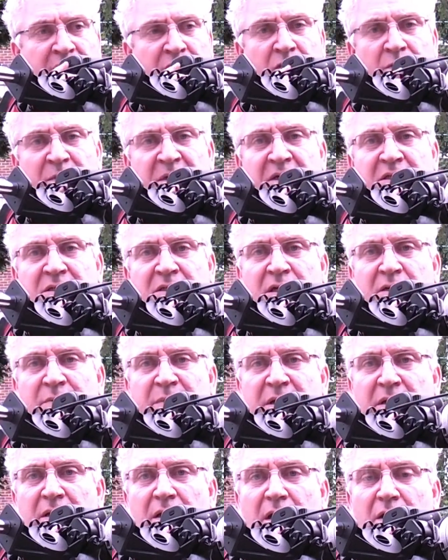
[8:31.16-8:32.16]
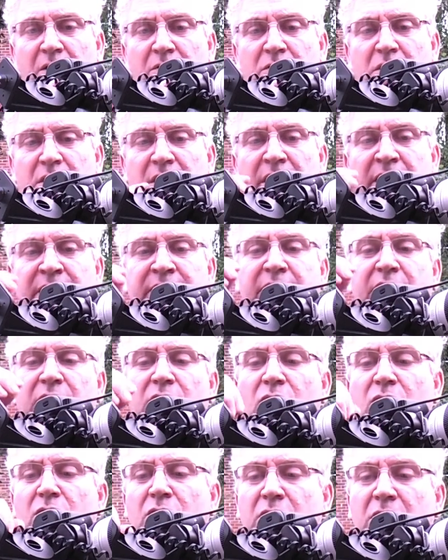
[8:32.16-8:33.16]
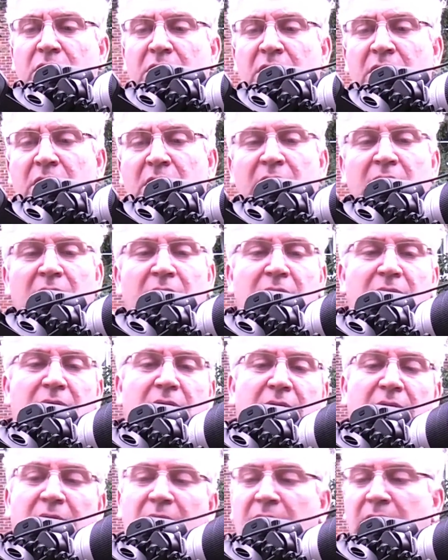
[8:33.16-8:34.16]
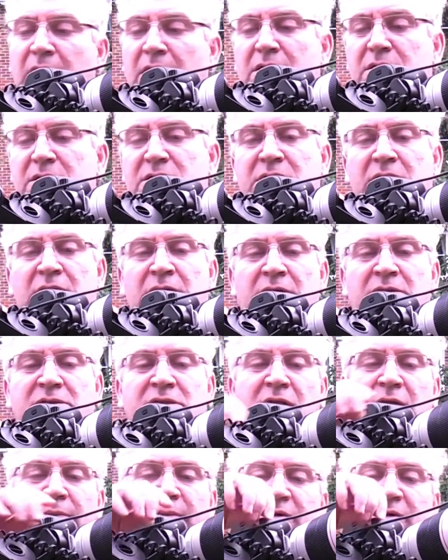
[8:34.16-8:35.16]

Comet is going to be low in the north, so it's going to be